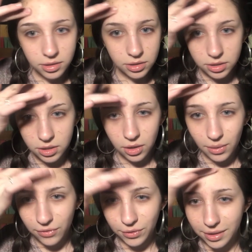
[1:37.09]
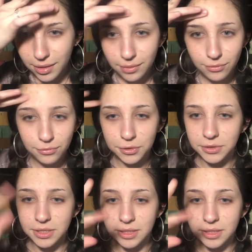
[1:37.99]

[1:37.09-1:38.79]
So I feel like it fills